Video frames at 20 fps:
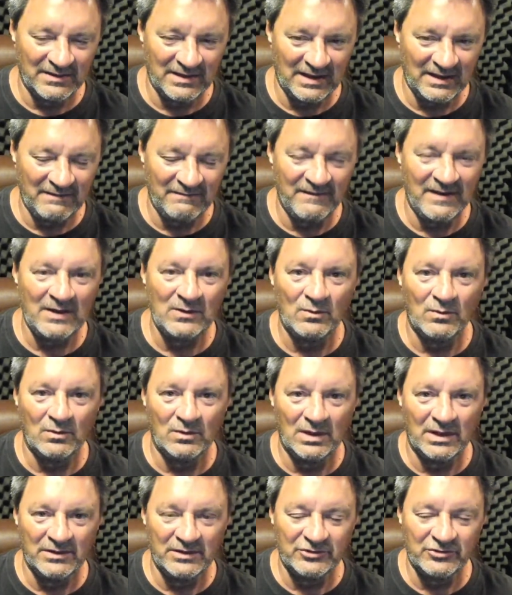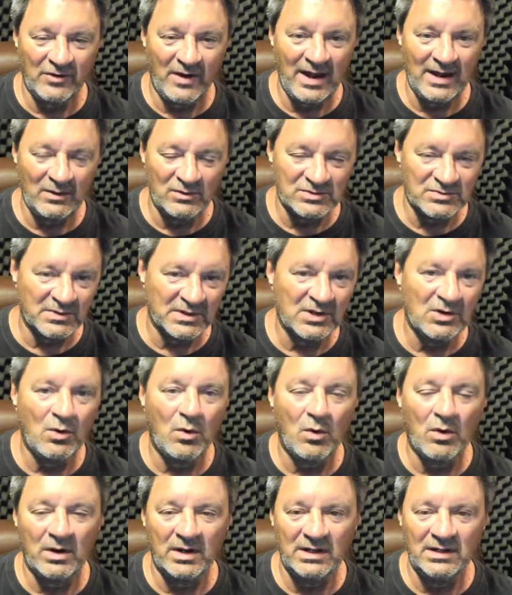the event, uh, the training was
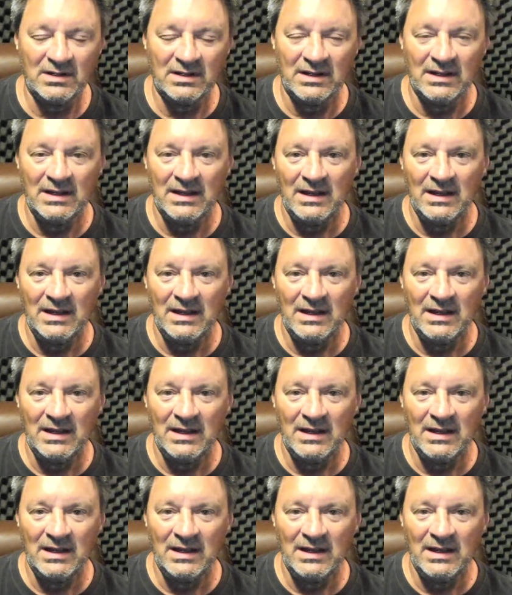recorded,